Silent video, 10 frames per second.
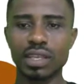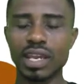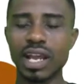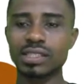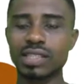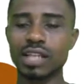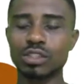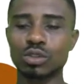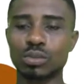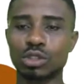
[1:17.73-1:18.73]
Yeah, that
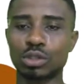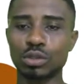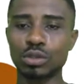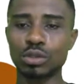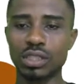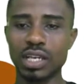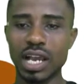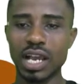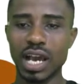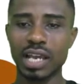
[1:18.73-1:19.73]
stands to be true.
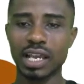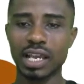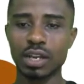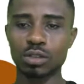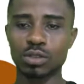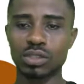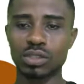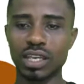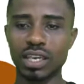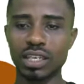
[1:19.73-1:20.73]
And I can also
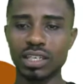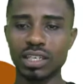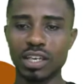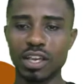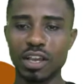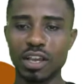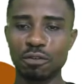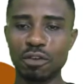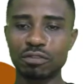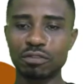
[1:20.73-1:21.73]
say
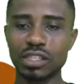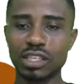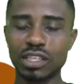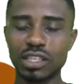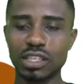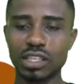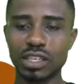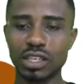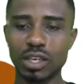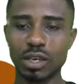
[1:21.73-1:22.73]
50
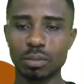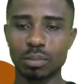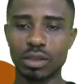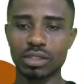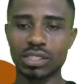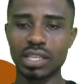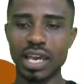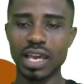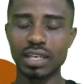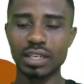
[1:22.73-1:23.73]
plus
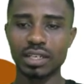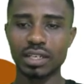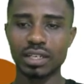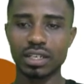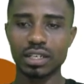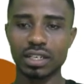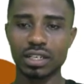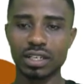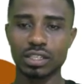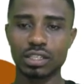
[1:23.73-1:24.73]
10
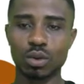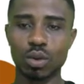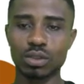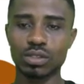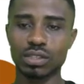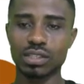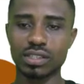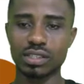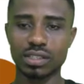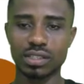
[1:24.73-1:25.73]
is equal to
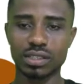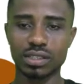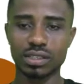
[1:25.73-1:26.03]
60.